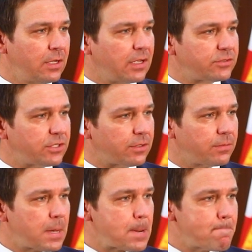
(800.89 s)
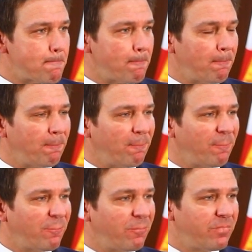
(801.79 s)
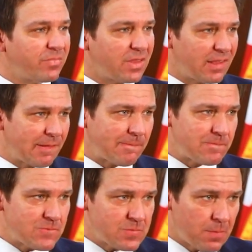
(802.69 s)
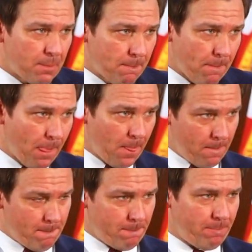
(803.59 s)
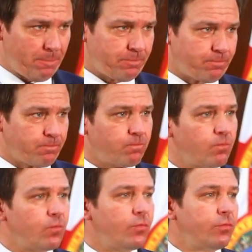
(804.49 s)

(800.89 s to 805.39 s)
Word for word: What, yes, sir. What, what is Florida not getting from the federal government you think we could use?